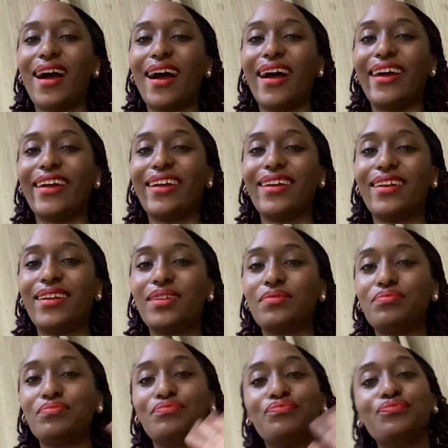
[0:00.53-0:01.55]
Hi,
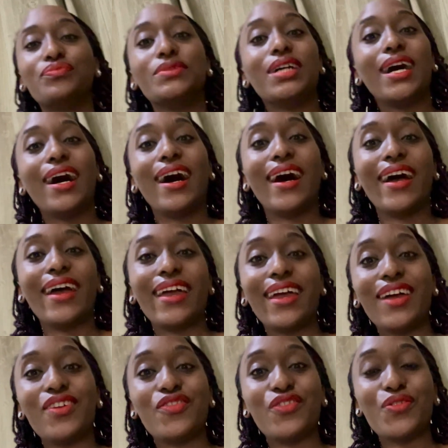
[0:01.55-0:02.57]
hi
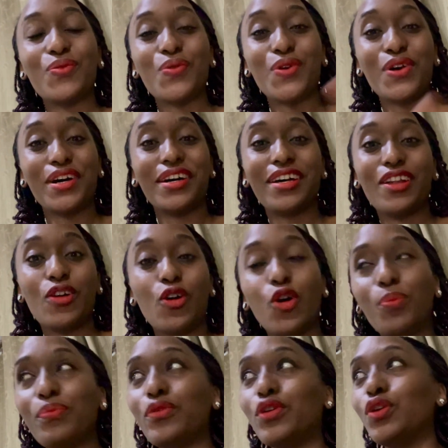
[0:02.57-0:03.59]
everyone.
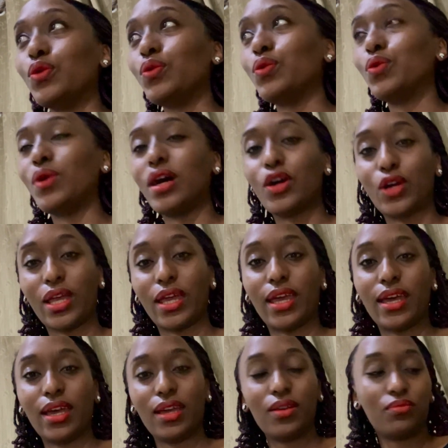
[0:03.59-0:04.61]
Hope you
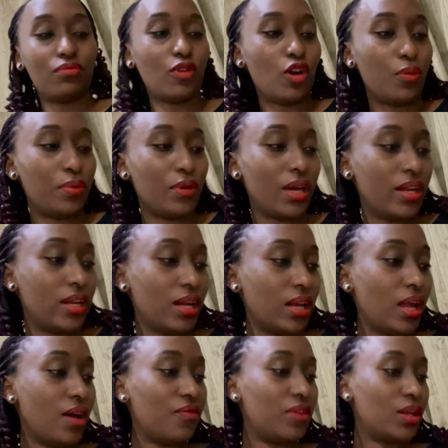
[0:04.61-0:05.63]
okay. Hope you are the
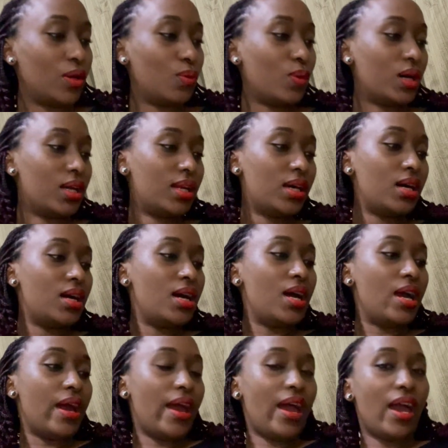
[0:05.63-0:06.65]
lovely one.
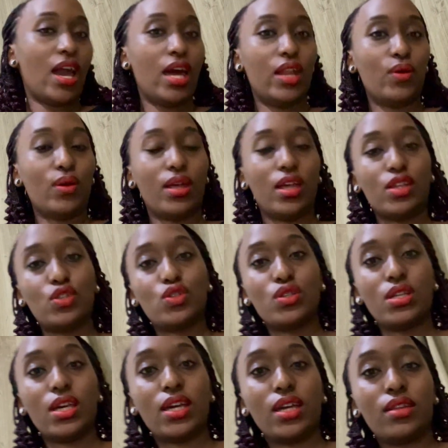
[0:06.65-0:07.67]
Anyway,
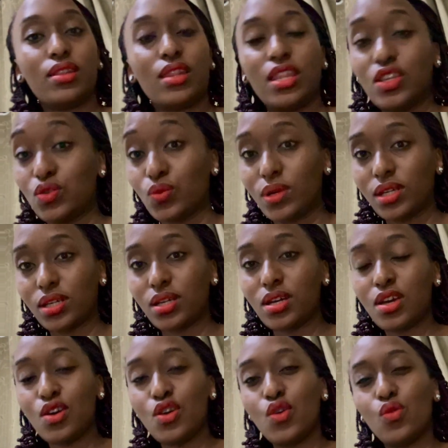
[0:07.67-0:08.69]
today, this week,
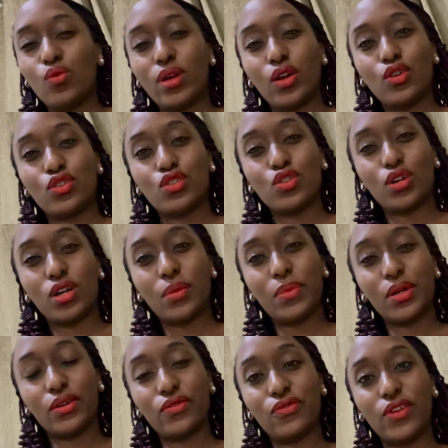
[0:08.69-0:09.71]
we're going to talk
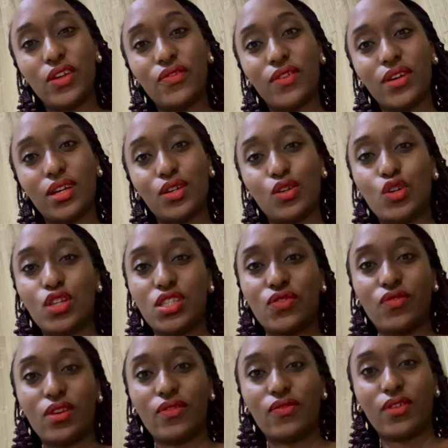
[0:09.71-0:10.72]
about favor, God's
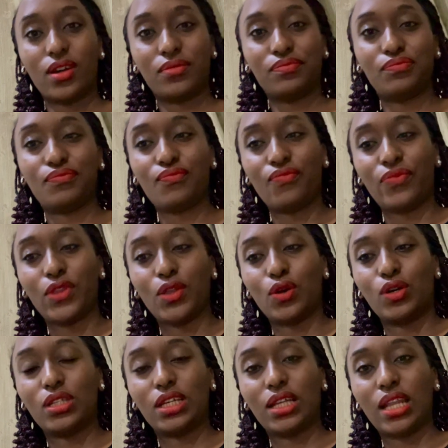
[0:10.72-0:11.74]
favor
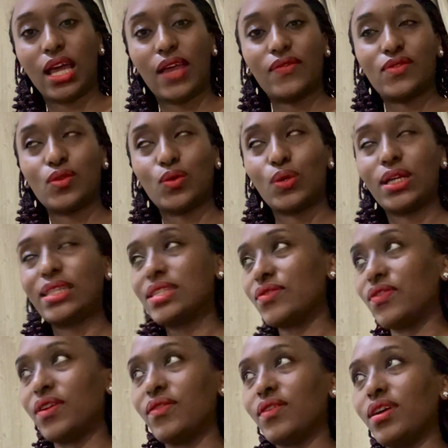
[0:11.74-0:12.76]
in our lives. So, what's
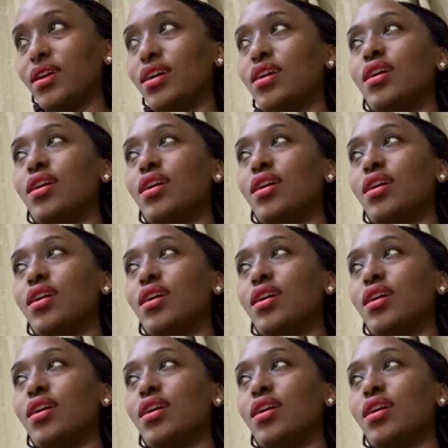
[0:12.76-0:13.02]
favor?